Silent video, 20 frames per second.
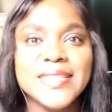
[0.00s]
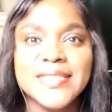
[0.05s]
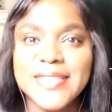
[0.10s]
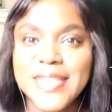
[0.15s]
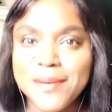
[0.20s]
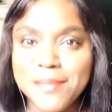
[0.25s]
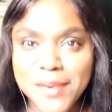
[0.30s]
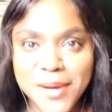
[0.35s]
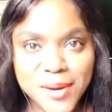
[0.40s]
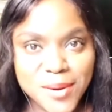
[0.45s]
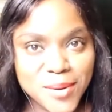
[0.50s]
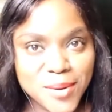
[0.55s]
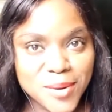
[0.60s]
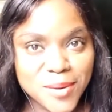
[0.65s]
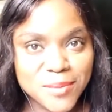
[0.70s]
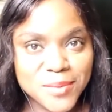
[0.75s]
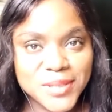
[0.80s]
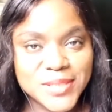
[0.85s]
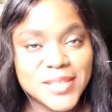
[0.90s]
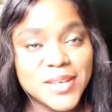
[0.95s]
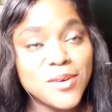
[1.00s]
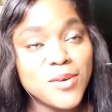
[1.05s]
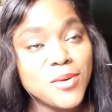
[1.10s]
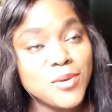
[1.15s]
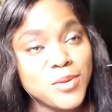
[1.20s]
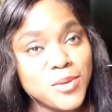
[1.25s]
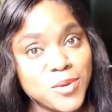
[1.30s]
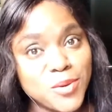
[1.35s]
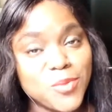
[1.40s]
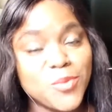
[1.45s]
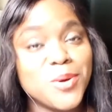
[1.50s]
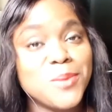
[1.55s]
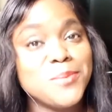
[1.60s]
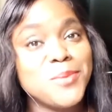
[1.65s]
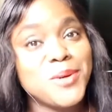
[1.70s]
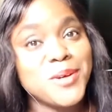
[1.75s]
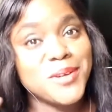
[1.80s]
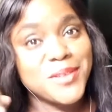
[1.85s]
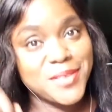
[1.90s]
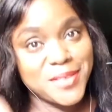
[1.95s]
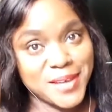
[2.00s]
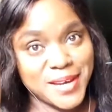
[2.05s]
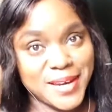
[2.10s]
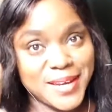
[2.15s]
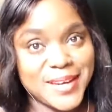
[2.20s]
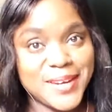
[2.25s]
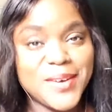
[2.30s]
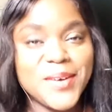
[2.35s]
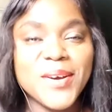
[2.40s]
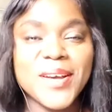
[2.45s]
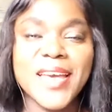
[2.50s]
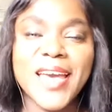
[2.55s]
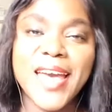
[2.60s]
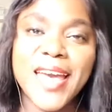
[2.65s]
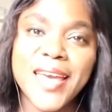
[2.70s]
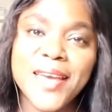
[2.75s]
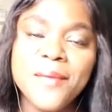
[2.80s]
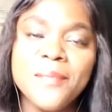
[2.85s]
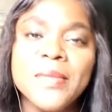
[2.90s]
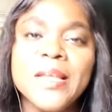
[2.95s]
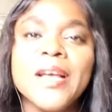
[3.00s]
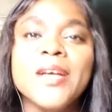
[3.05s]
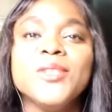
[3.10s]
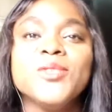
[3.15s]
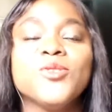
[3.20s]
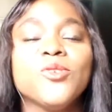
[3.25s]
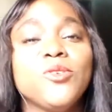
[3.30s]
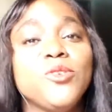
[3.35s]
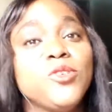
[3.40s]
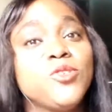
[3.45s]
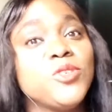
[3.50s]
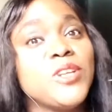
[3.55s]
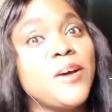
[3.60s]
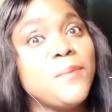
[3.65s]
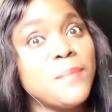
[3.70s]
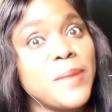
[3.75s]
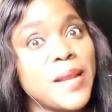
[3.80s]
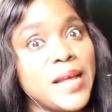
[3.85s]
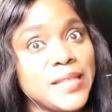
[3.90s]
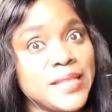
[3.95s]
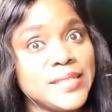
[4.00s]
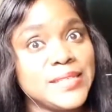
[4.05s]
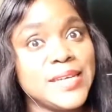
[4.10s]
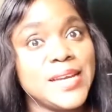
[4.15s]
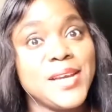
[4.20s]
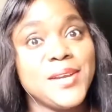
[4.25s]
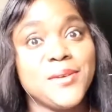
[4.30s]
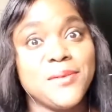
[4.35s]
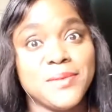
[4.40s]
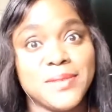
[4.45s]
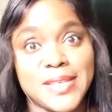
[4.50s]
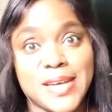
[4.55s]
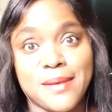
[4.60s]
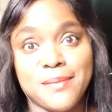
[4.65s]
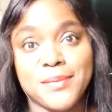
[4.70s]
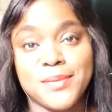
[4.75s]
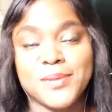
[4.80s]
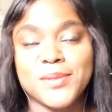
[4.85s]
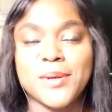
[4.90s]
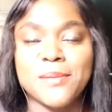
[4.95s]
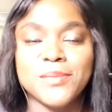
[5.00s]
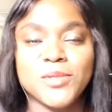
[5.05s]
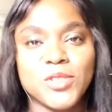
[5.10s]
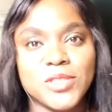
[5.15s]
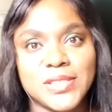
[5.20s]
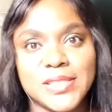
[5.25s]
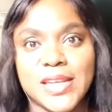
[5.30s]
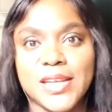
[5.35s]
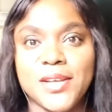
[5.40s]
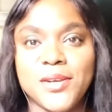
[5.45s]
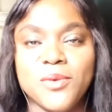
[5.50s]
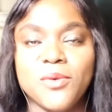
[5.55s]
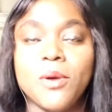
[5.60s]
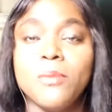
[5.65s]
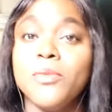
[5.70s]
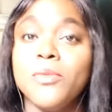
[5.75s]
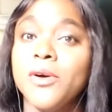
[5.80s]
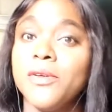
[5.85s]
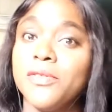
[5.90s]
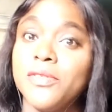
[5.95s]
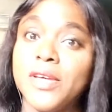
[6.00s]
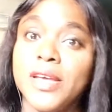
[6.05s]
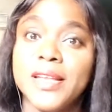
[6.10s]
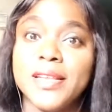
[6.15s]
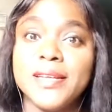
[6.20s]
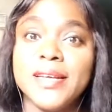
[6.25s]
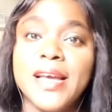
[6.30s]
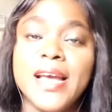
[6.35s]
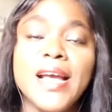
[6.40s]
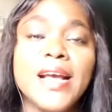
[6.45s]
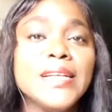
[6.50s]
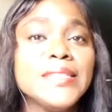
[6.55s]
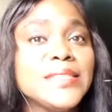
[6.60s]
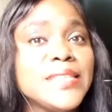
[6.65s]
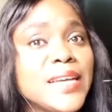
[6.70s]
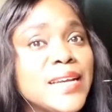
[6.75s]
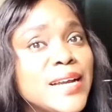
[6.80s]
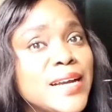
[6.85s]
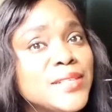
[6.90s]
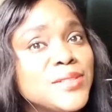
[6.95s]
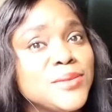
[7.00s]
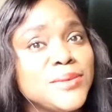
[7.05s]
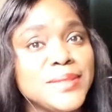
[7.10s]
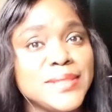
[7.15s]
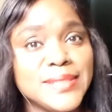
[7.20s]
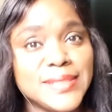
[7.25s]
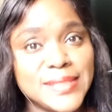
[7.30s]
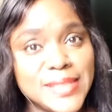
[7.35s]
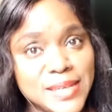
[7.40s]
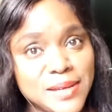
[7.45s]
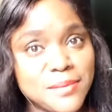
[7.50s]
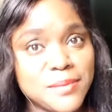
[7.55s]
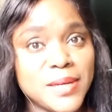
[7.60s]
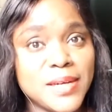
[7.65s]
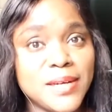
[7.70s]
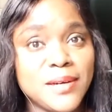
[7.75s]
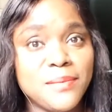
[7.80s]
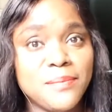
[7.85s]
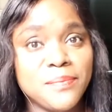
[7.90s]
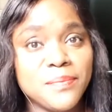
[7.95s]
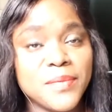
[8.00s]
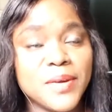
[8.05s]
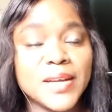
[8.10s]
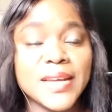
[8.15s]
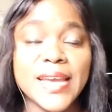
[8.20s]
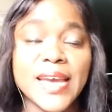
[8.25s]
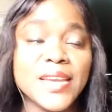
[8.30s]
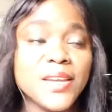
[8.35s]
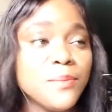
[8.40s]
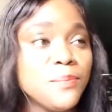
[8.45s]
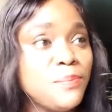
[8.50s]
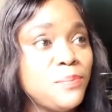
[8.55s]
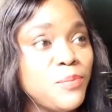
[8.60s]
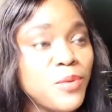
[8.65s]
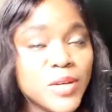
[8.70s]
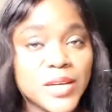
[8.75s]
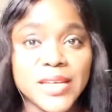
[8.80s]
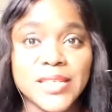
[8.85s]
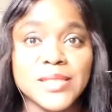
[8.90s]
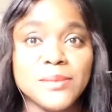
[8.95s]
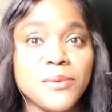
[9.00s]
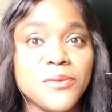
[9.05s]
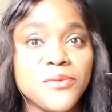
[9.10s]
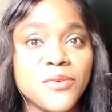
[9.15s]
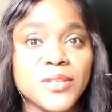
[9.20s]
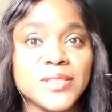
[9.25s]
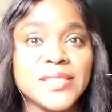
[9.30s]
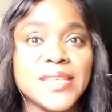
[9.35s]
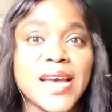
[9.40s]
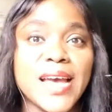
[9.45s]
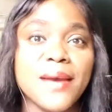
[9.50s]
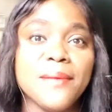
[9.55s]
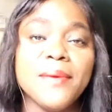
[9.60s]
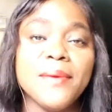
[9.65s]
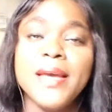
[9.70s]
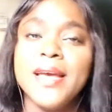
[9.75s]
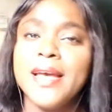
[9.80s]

Take me home. You say, oh no, one more thing. Okay. So you should have planned this ahead of time. So I'm just telling you one more thing. Take her to the cinema. Get the bookings before time.